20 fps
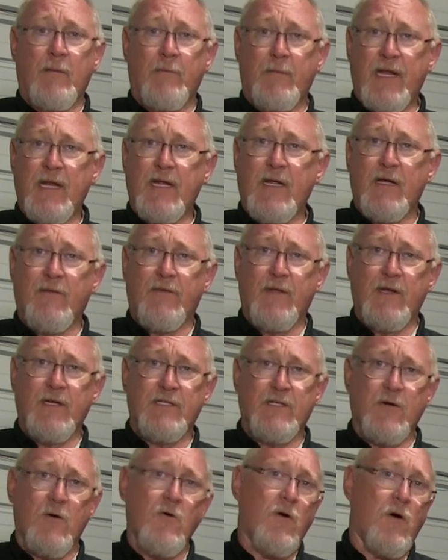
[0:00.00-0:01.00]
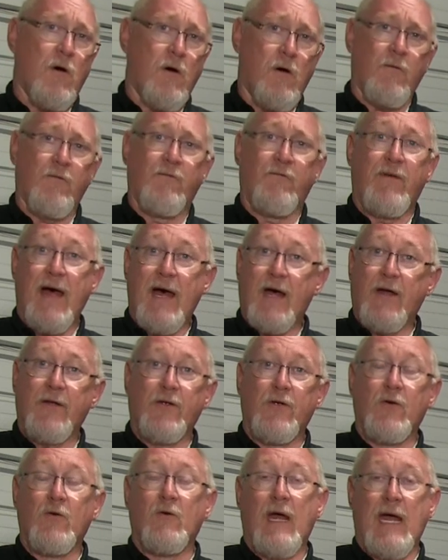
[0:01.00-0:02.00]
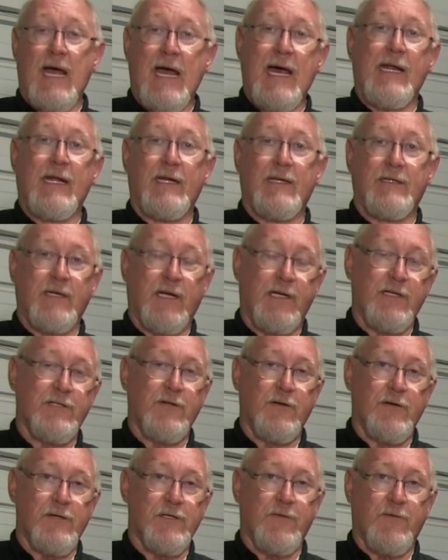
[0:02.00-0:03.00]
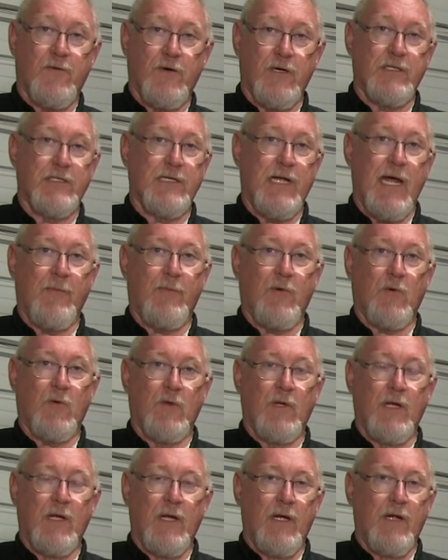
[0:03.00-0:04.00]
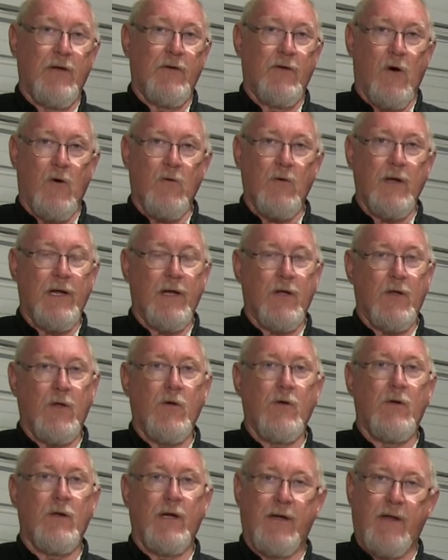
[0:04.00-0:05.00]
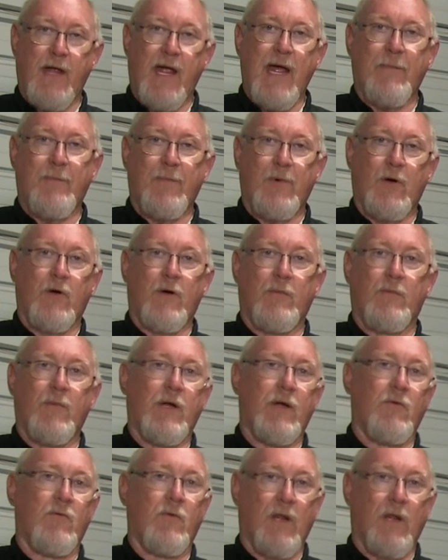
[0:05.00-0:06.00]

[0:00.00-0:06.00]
Many of the so-called value-added tensioners, for example, don't include a dampener, but